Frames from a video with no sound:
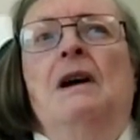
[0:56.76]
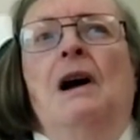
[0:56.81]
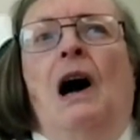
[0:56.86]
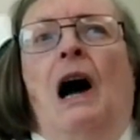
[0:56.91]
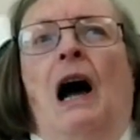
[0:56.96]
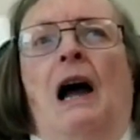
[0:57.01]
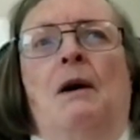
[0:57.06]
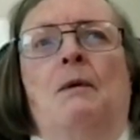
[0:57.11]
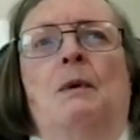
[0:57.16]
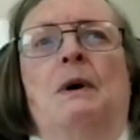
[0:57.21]

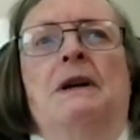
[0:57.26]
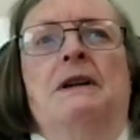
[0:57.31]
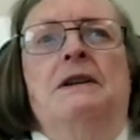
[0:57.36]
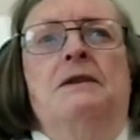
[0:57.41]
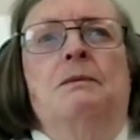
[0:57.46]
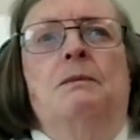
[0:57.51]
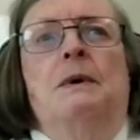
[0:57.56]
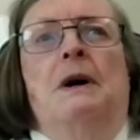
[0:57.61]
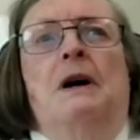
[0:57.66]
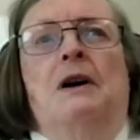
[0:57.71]
I want
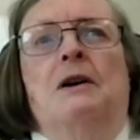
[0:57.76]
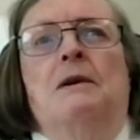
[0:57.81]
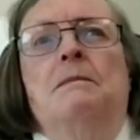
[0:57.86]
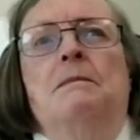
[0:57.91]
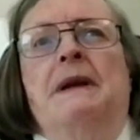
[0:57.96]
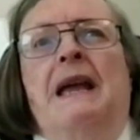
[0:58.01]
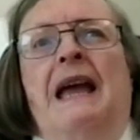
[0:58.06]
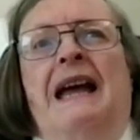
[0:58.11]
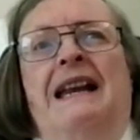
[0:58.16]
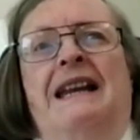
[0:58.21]
to
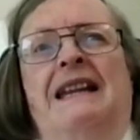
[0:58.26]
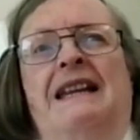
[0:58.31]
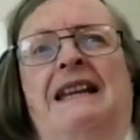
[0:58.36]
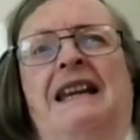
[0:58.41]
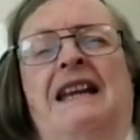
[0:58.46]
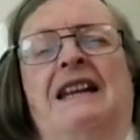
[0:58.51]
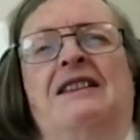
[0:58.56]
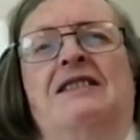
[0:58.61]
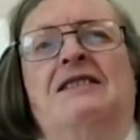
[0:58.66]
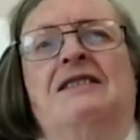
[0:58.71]
welcome
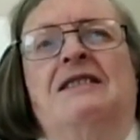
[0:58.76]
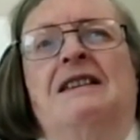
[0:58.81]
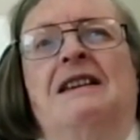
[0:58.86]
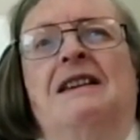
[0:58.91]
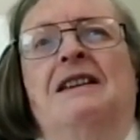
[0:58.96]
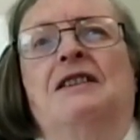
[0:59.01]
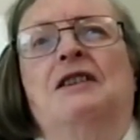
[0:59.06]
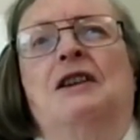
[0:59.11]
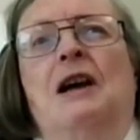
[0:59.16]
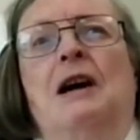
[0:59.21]
candidates,
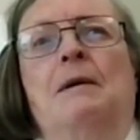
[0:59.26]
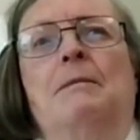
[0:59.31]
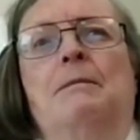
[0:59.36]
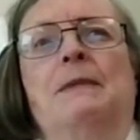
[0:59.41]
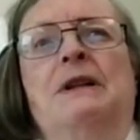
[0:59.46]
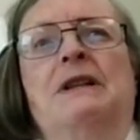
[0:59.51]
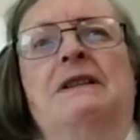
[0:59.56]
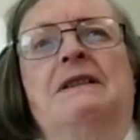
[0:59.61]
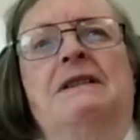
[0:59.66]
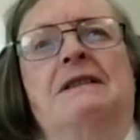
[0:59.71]

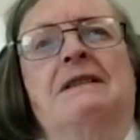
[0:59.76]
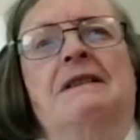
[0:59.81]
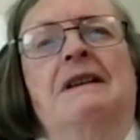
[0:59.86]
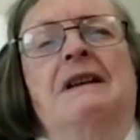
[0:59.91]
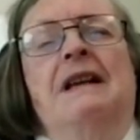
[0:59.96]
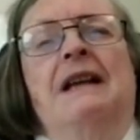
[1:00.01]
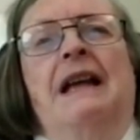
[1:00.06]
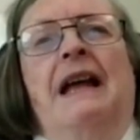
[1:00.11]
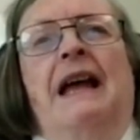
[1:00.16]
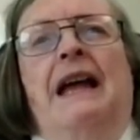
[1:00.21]
incumbents,
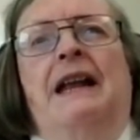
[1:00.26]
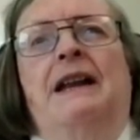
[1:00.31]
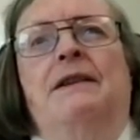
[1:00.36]
and